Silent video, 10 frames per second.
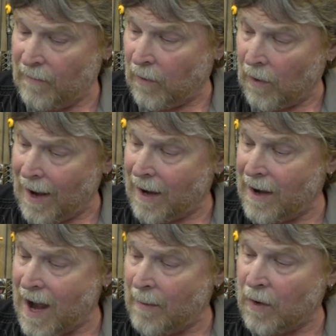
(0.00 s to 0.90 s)
for
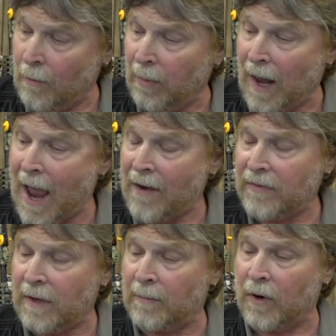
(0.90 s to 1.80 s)
economical
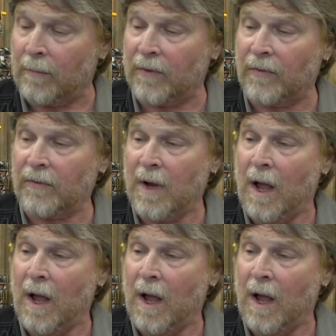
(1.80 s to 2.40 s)
blasting purposes,